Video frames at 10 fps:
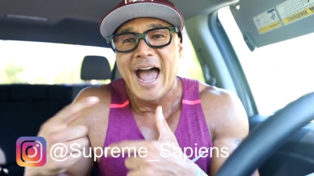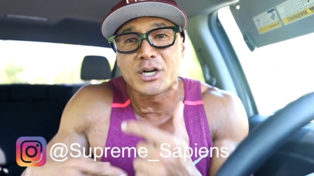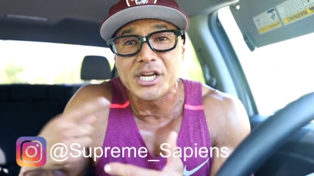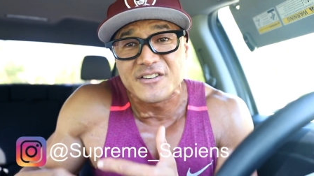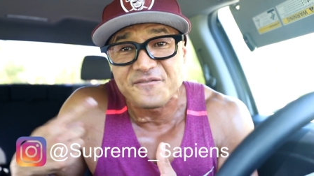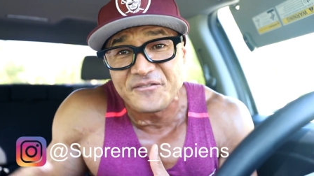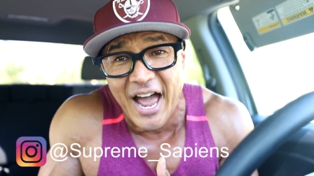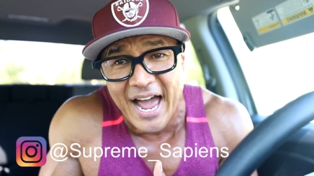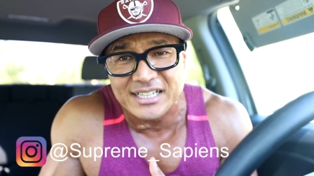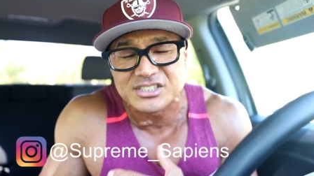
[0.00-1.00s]
how to get
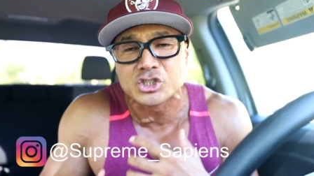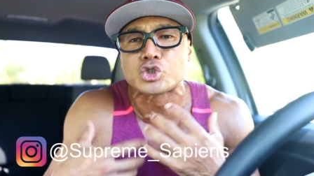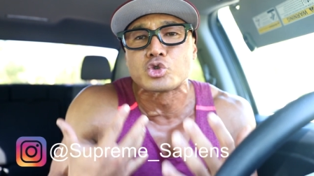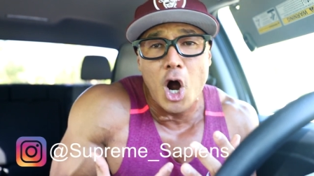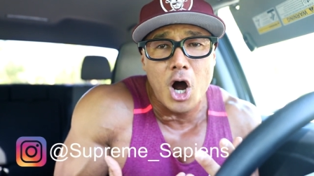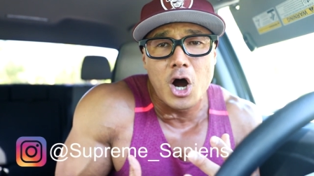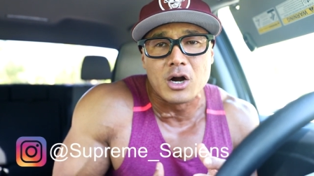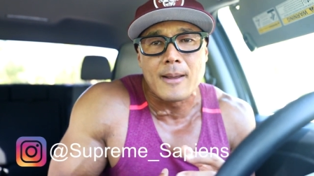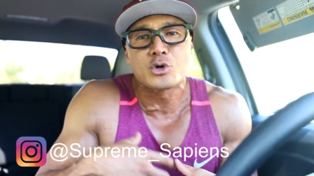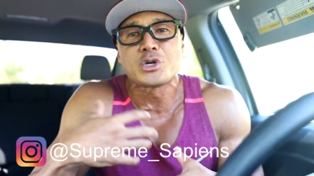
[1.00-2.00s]
fast,
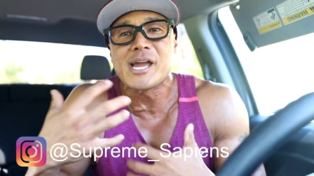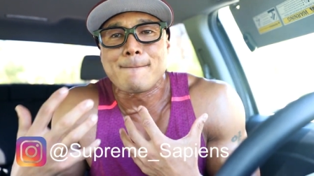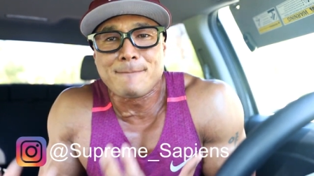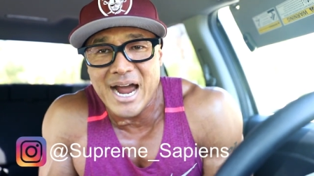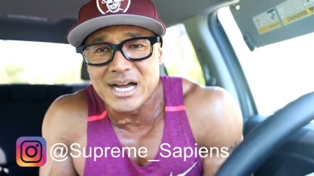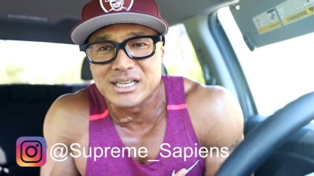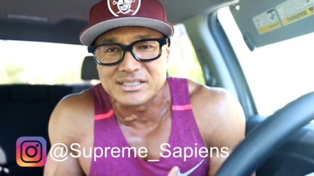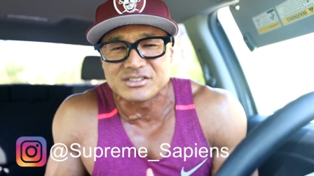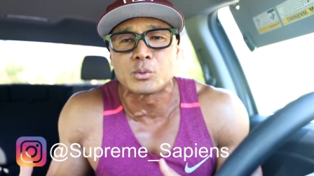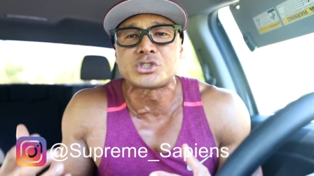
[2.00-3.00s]
strong, create
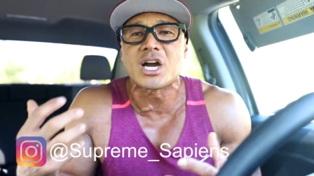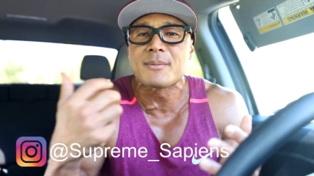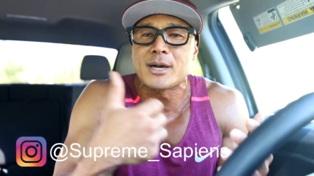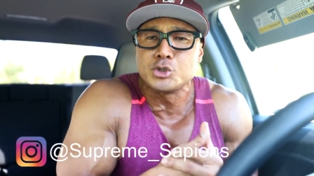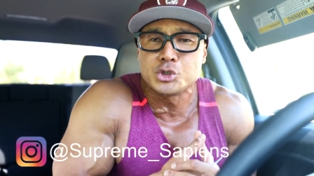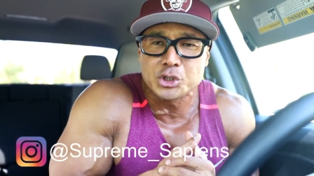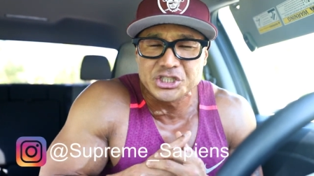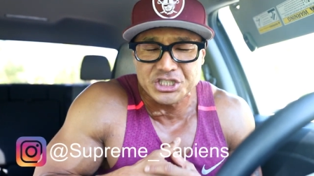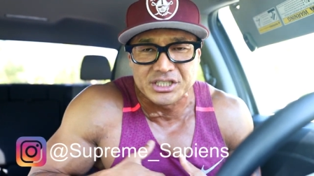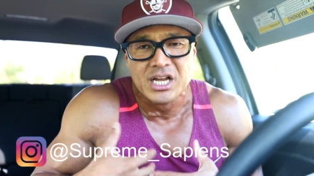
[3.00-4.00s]
balance. We'll talk about
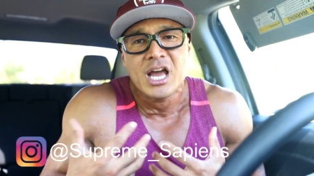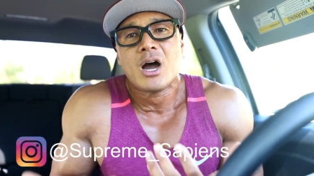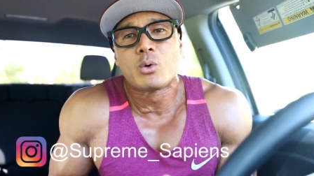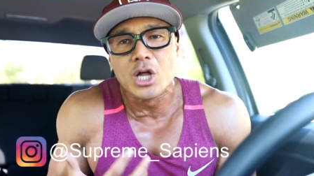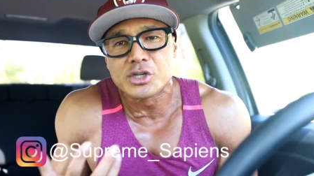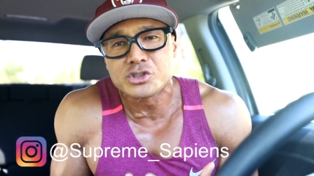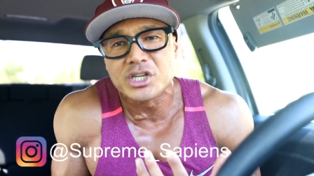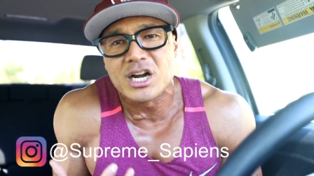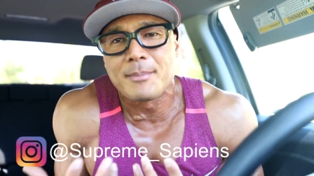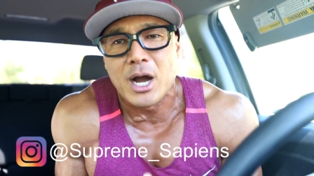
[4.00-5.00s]
nutrition. We'll also
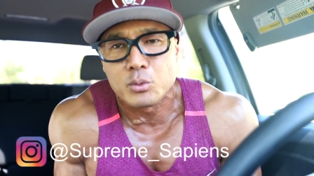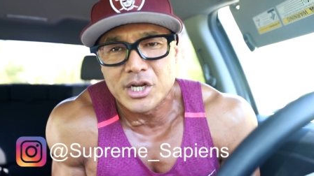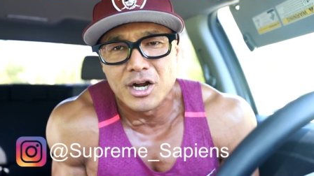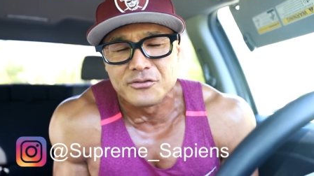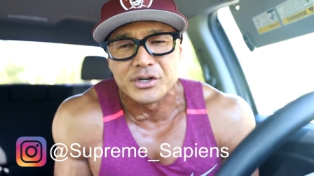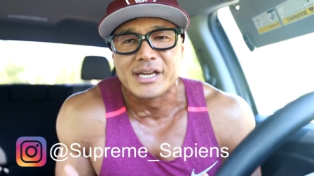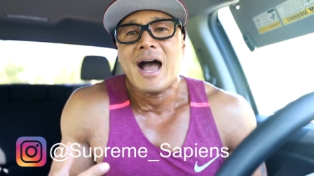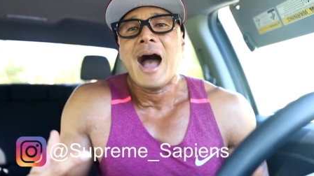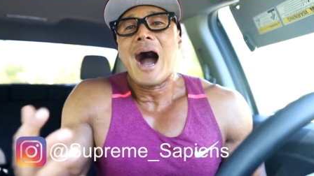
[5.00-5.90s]
talk about recovery.